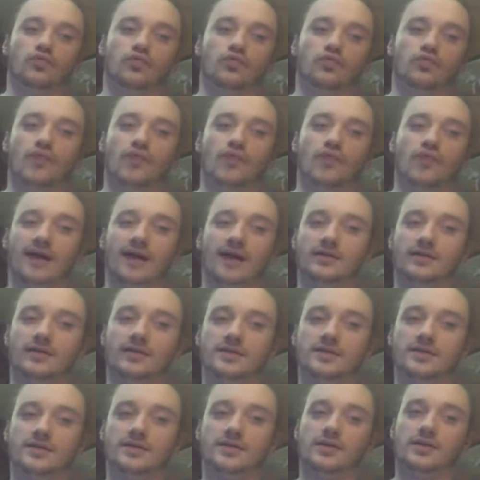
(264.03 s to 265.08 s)

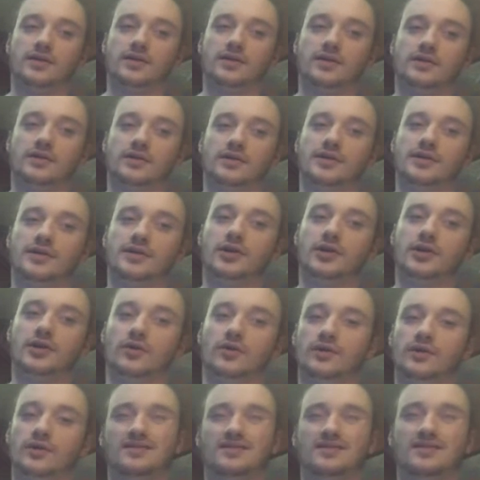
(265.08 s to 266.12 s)
Rallies are,
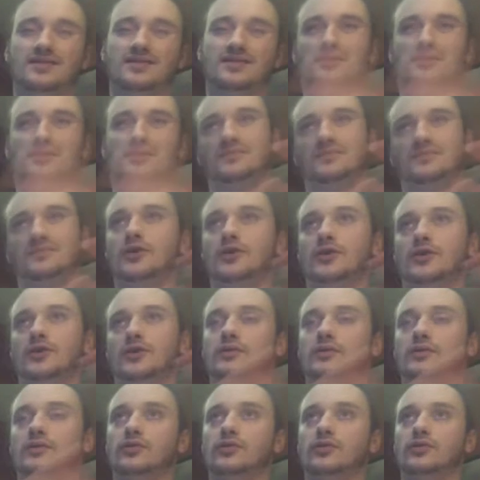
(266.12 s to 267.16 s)
it's a
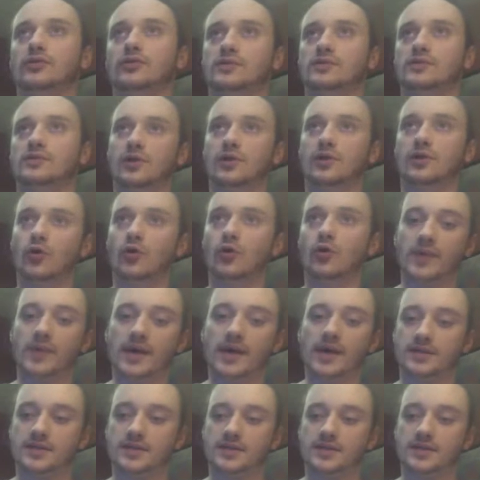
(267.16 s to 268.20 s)
little slower
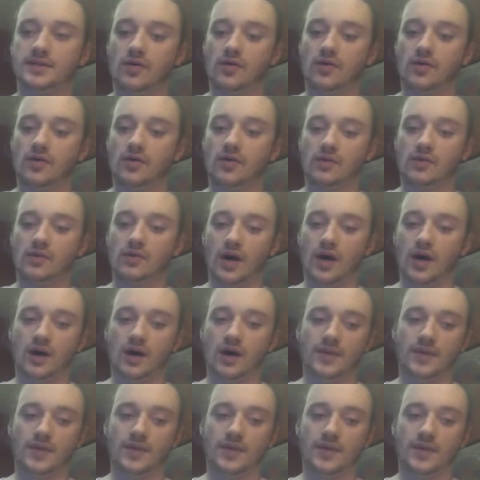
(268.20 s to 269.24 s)
pace,
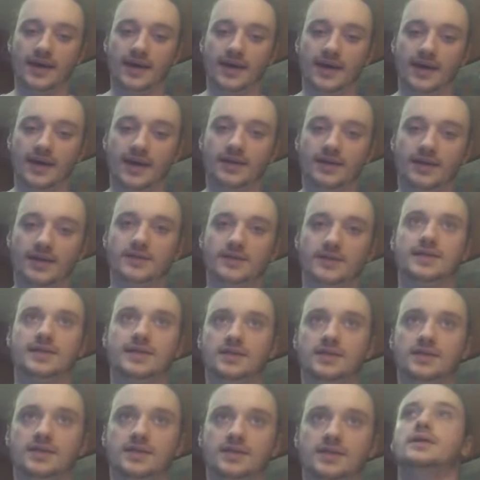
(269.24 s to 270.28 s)

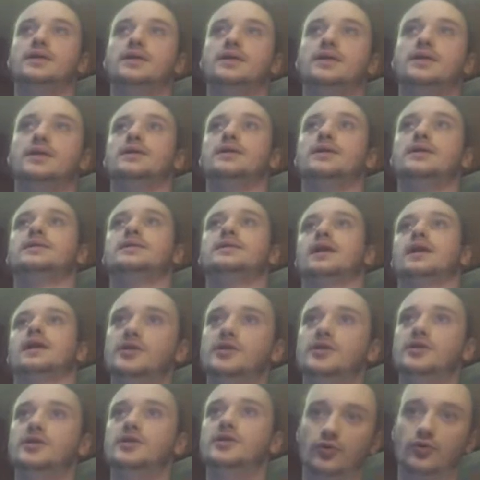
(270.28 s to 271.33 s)
and tend to
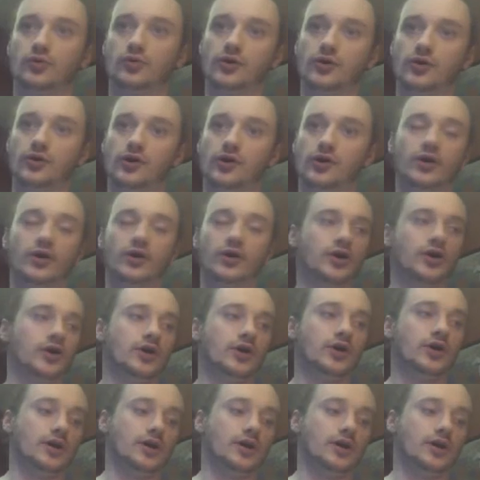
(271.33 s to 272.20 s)
be shorter.